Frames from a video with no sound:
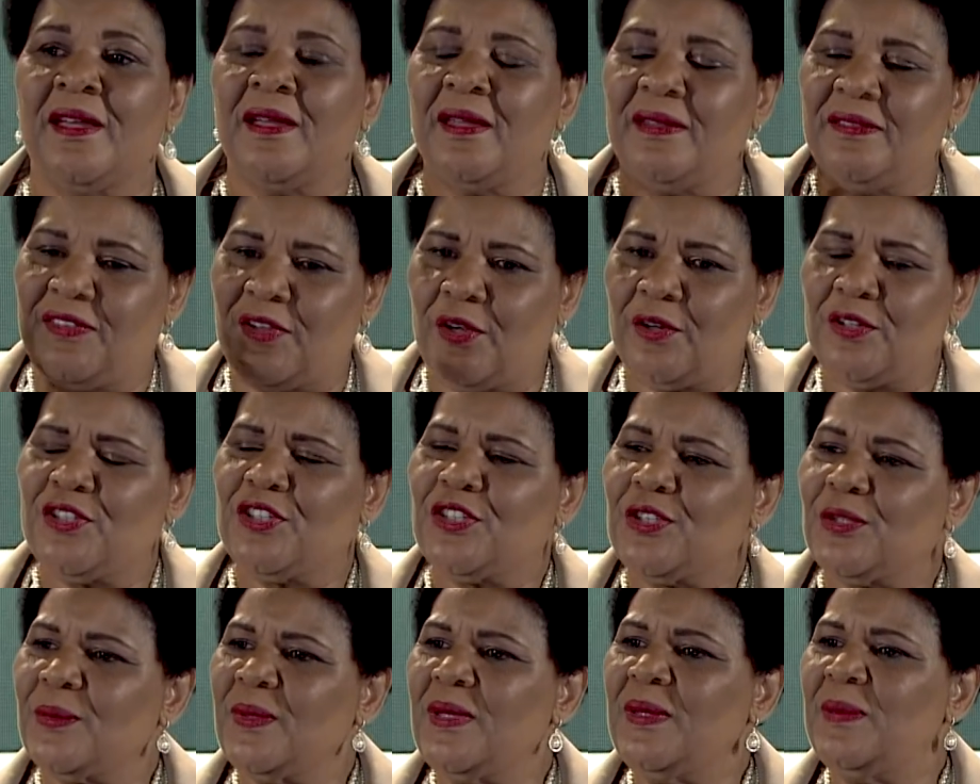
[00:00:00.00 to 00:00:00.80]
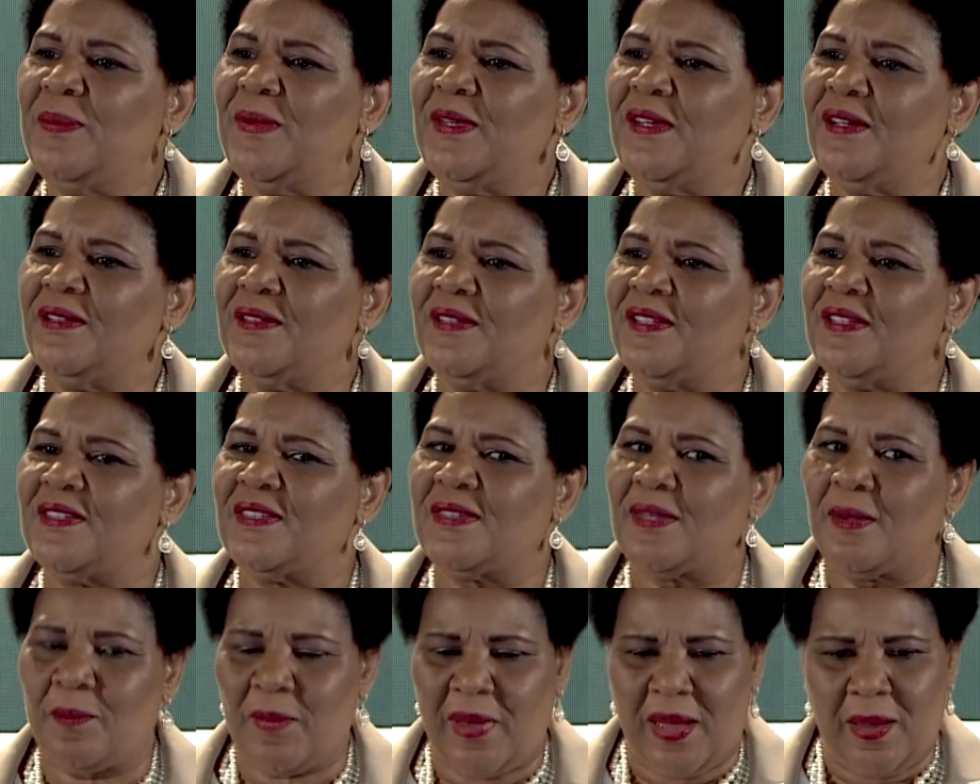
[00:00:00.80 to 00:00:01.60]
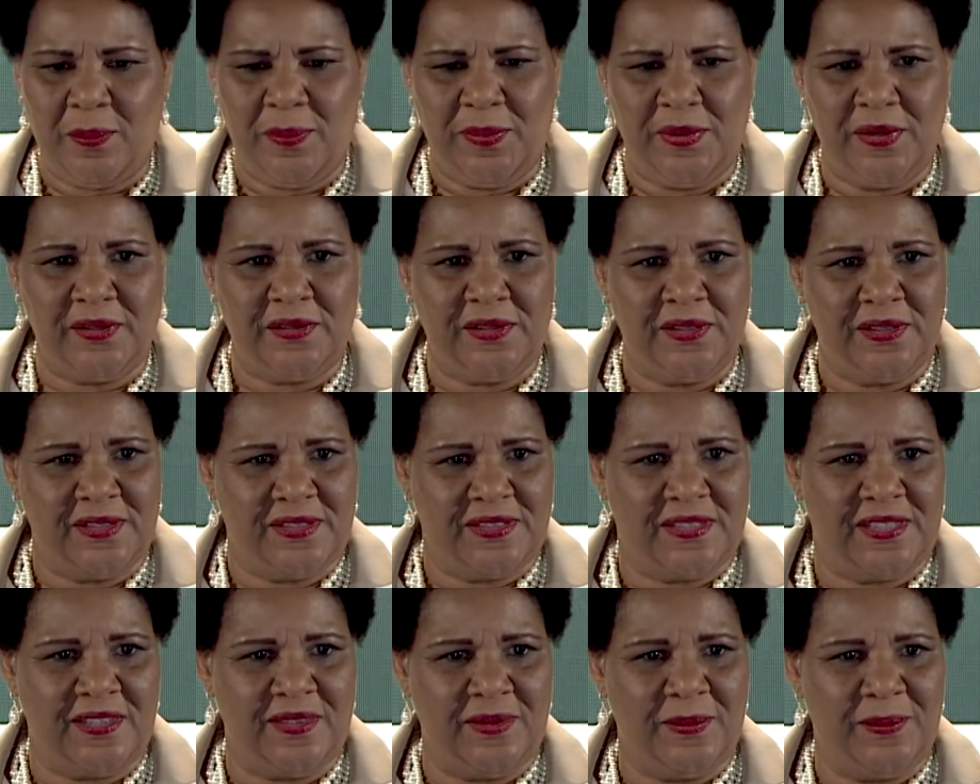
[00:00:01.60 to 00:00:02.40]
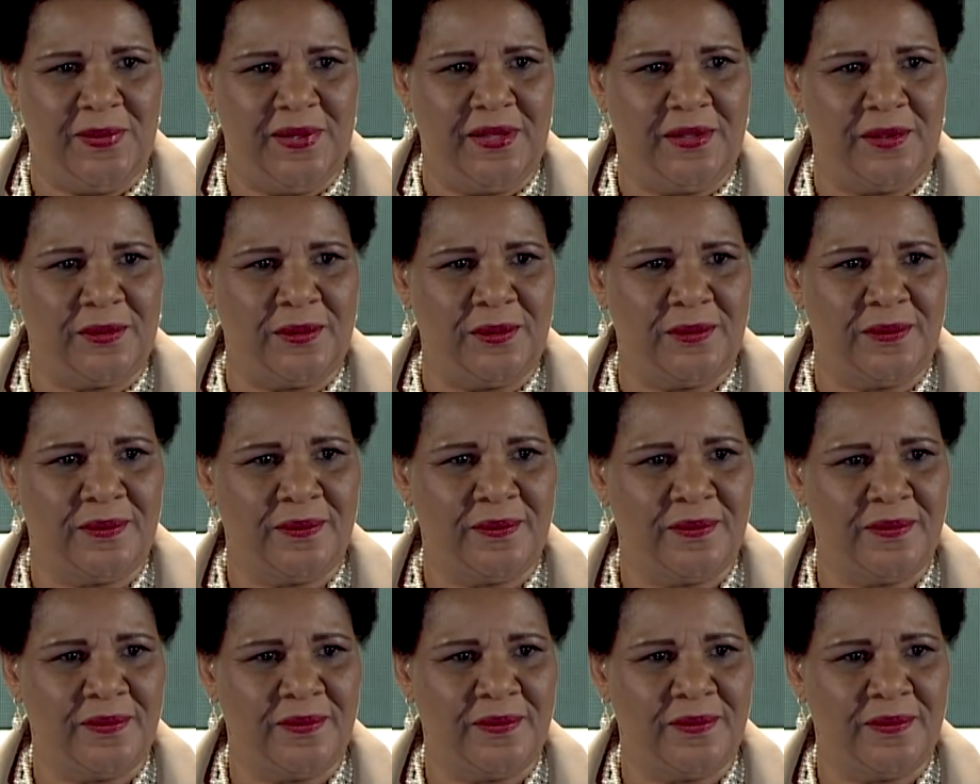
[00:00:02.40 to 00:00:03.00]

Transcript: There's 3 buildings. My building is in the middle.